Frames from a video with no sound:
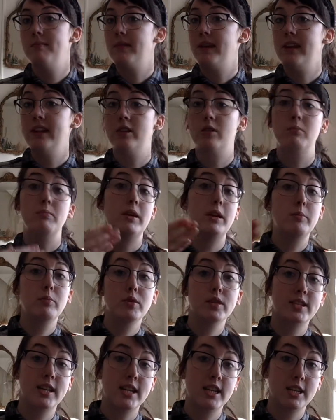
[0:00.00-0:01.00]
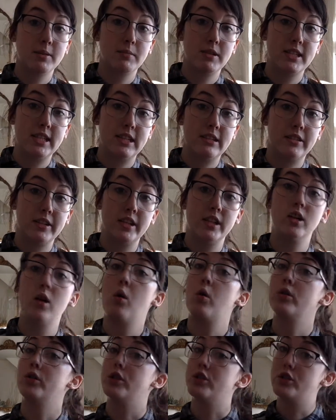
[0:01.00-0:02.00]
either me presenting material
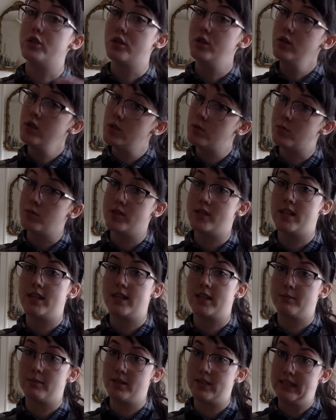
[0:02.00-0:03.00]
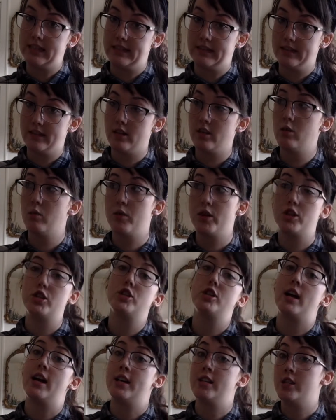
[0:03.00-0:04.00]
or the students presenting material,
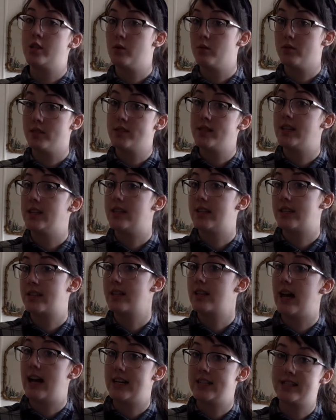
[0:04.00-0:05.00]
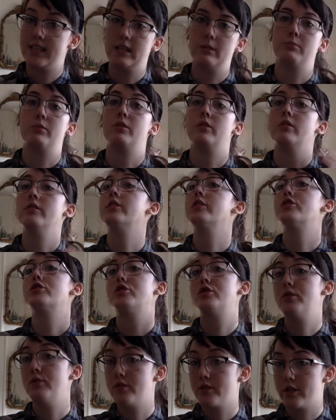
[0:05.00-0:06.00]
which, as you will see in this class sample, the
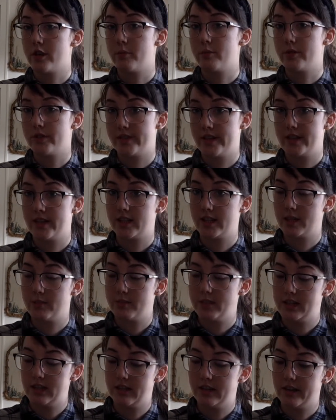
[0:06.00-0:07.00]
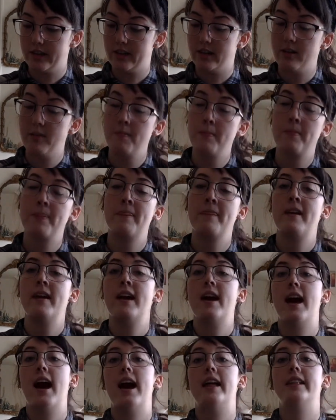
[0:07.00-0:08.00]
students are presenting the material.
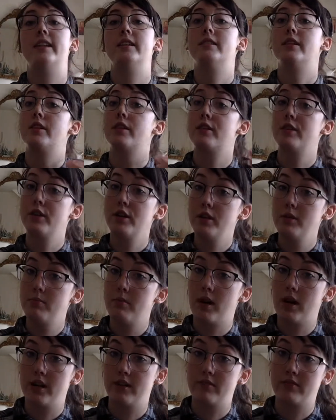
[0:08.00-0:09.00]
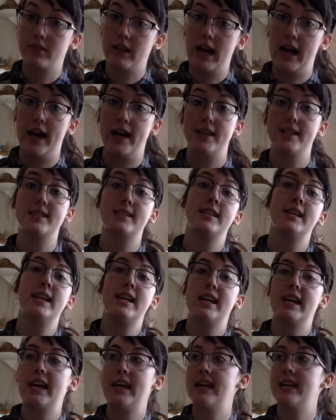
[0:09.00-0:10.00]
And then the third part of class
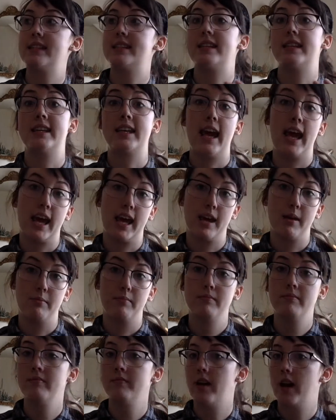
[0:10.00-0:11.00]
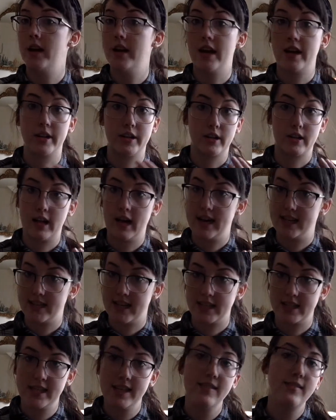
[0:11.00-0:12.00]
is a game, another class
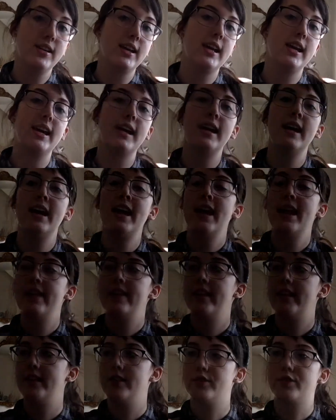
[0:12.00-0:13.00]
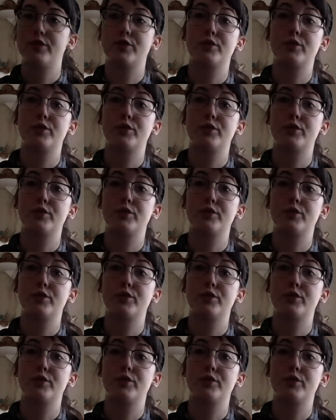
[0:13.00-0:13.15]
activity that is